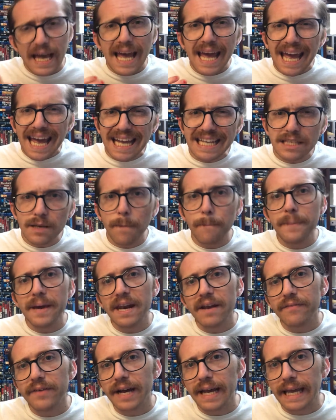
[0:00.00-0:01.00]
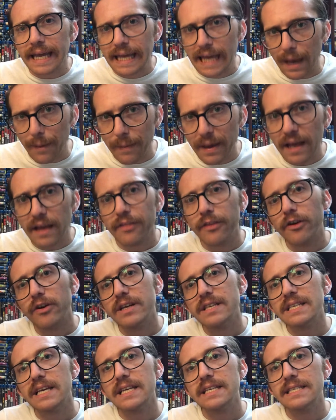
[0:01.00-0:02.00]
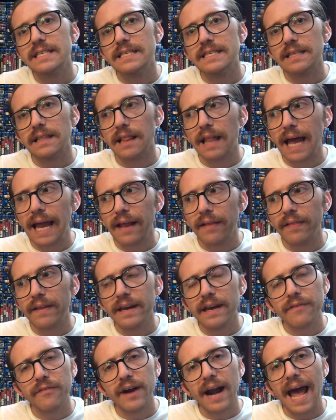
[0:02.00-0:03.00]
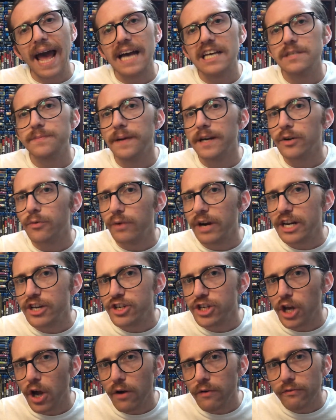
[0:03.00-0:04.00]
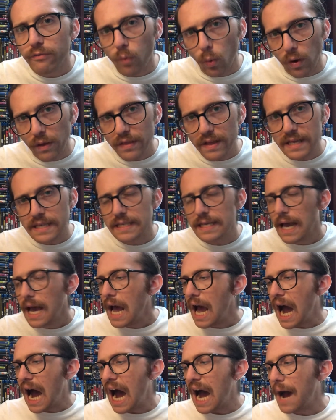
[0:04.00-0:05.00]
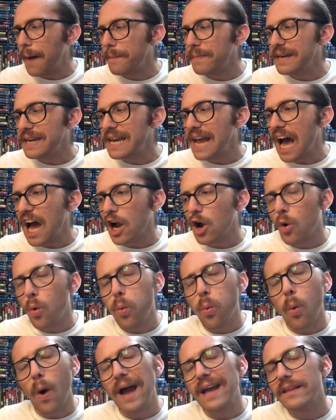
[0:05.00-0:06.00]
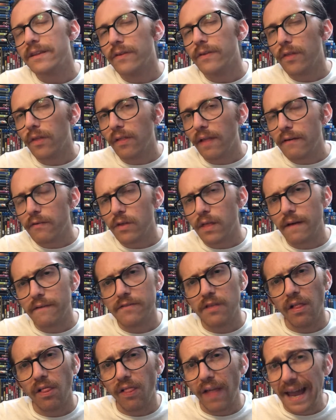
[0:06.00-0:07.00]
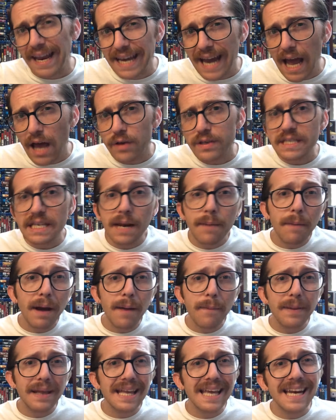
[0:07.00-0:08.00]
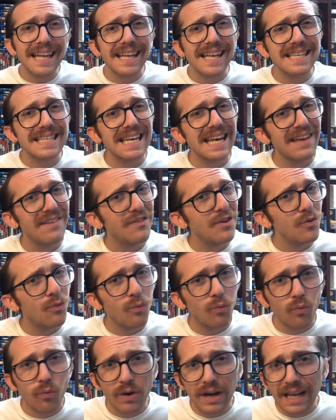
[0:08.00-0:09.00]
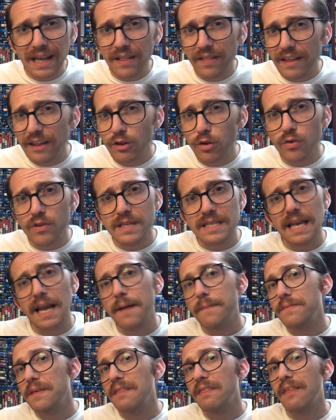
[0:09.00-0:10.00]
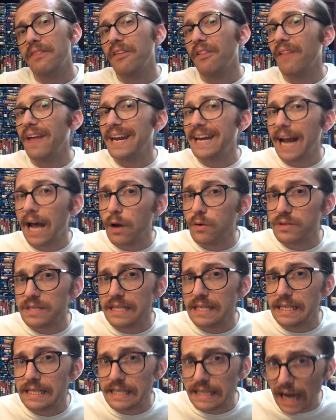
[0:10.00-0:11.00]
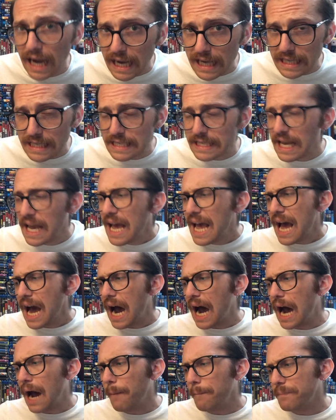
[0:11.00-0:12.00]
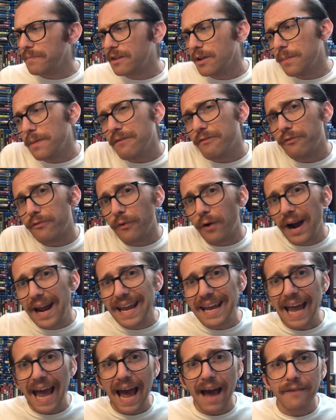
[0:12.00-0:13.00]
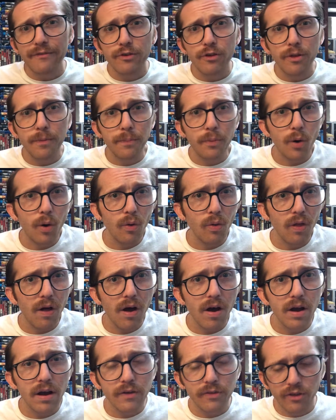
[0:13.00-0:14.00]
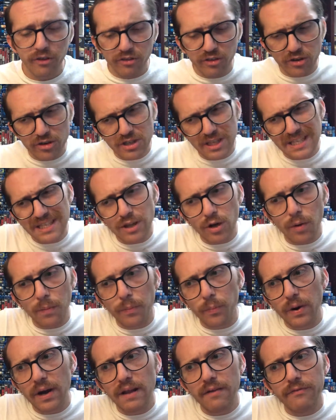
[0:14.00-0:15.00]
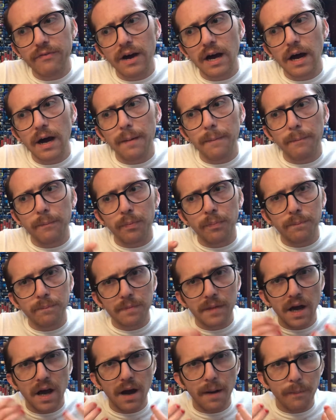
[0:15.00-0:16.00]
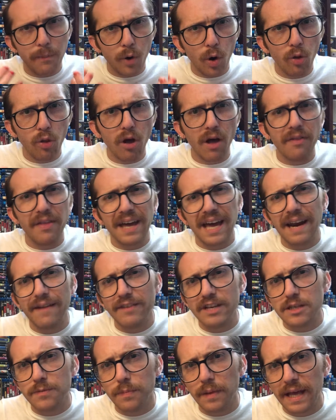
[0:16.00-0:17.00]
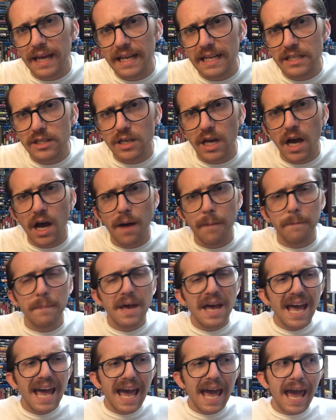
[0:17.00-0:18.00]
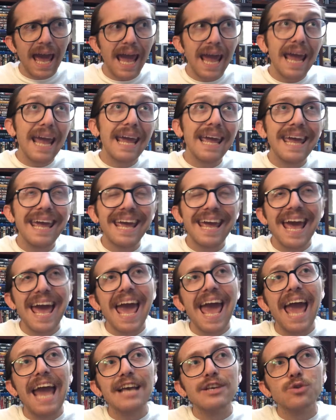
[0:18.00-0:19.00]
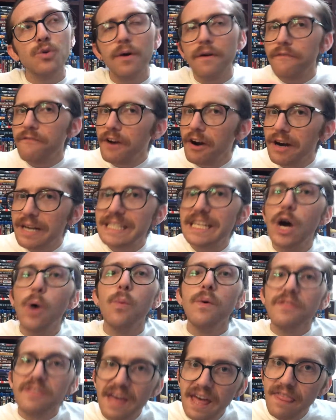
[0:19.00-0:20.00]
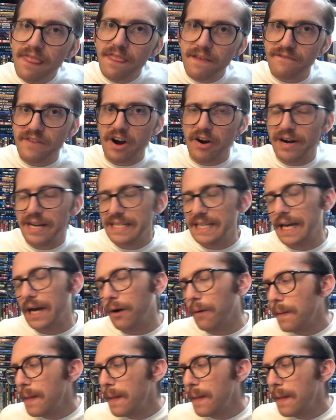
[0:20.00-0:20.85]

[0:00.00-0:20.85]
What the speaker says: it's a bit of a gimmick. There is a slightly different aspect ratio for this, not quite to the level of The Lighthouse, and in my opinion, it doesn't even really do the same thing that The Lighthouse does. To be frank, after the prologue, there's this little brief prologue that kind of explains a sort of fairy tale within the fairy tale.